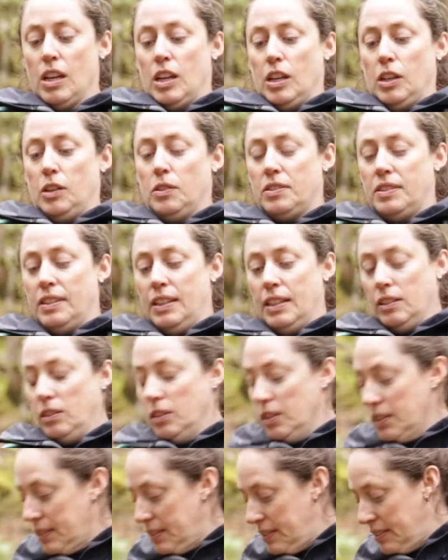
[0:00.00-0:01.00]
You see, it
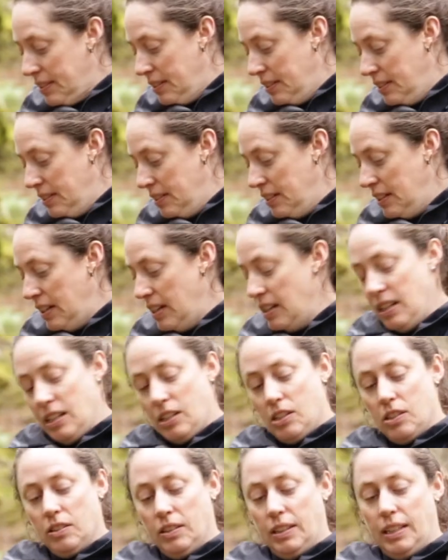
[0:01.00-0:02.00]
looks
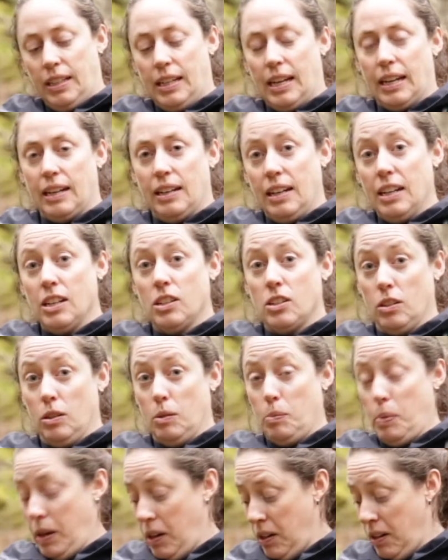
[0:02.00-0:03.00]
initially, at initial
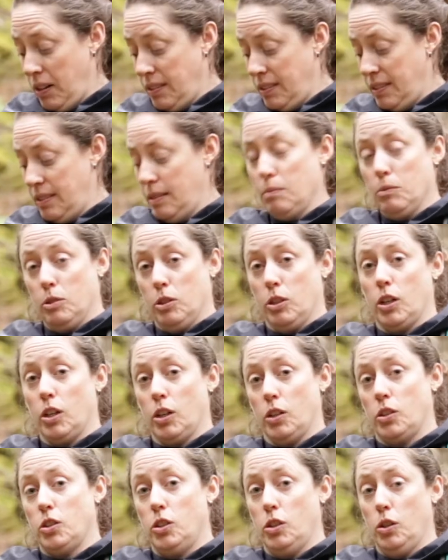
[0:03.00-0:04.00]
appearance, similar
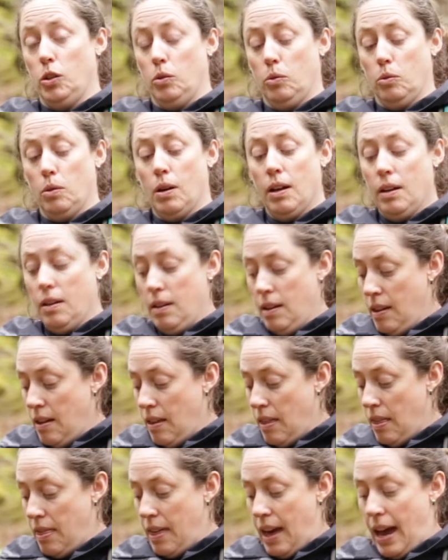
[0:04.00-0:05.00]
to
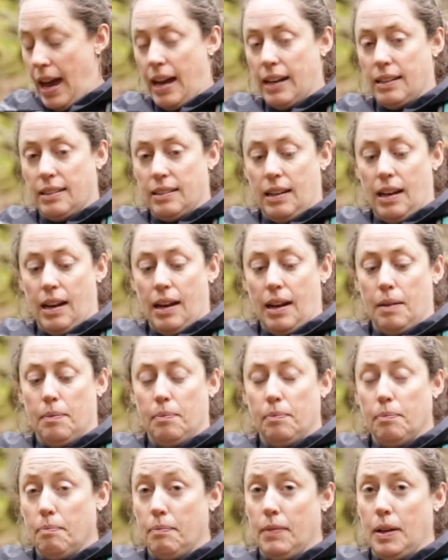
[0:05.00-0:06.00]
that
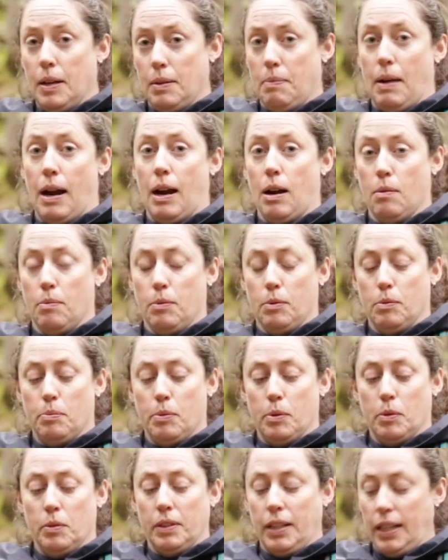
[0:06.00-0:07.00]
admirable
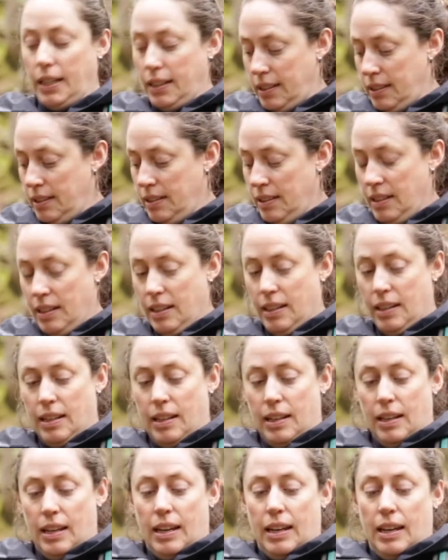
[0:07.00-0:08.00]
bolete,
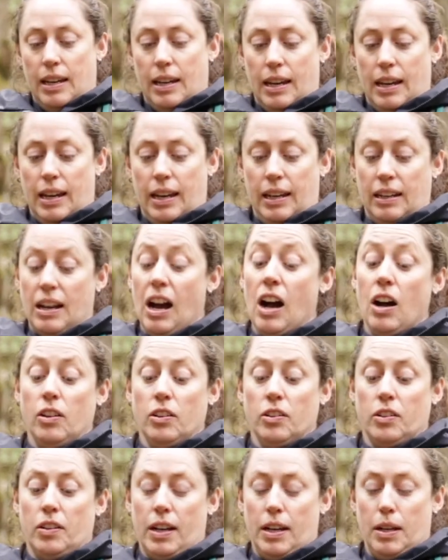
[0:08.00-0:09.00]
in
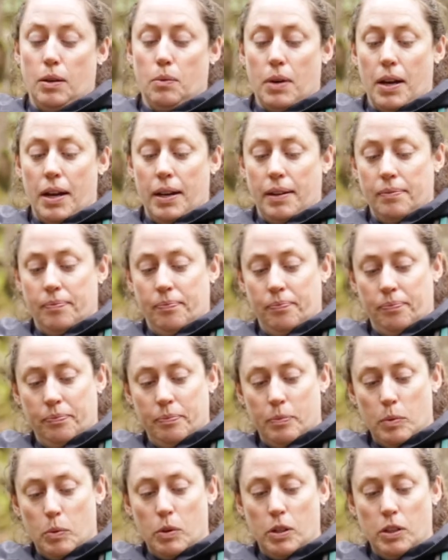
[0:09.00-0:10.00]
color anyway.
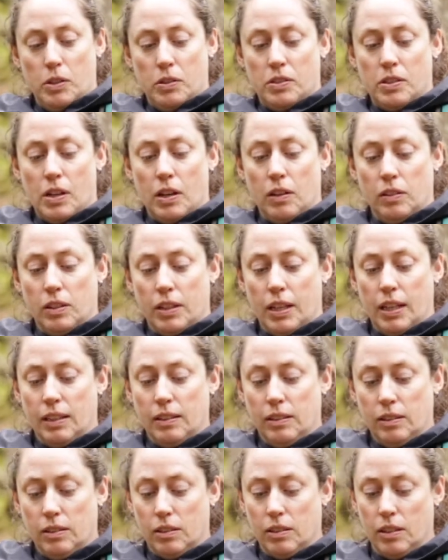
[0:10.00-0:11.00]
But when you start looking a
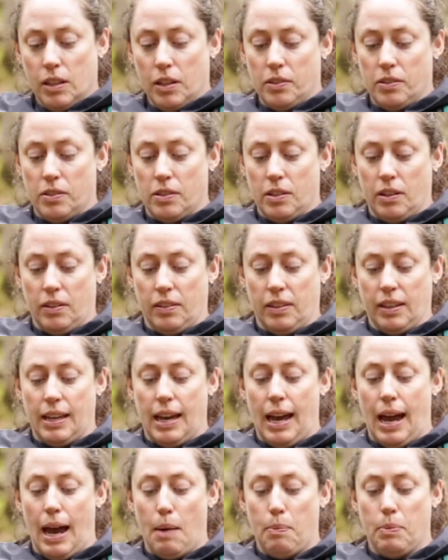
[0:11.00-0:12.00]
little closer, the
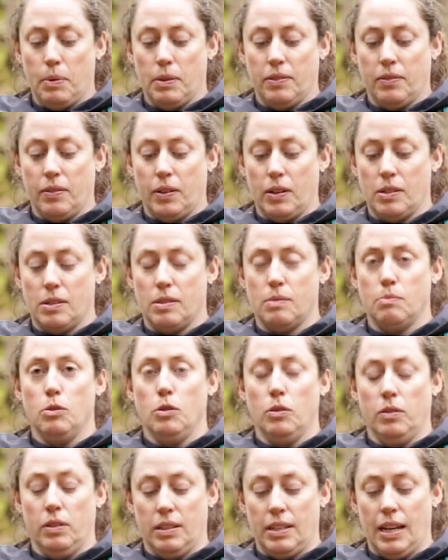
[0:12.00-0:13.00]
cap is very
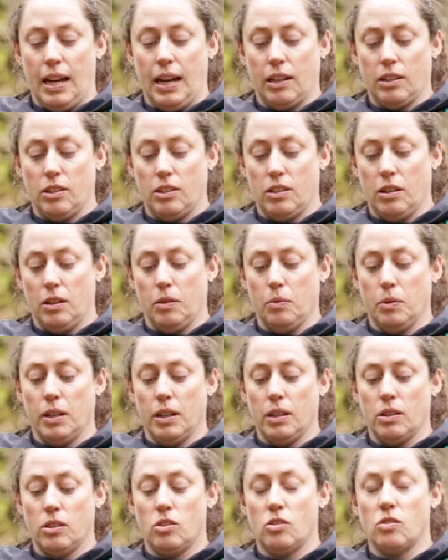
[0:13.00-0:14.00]
smooth in texture. When
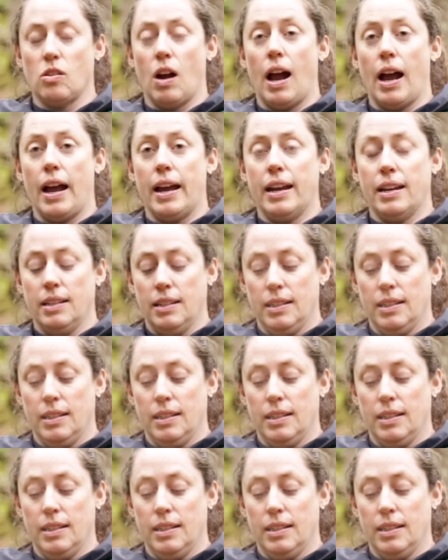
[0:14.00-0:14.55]
it's dry,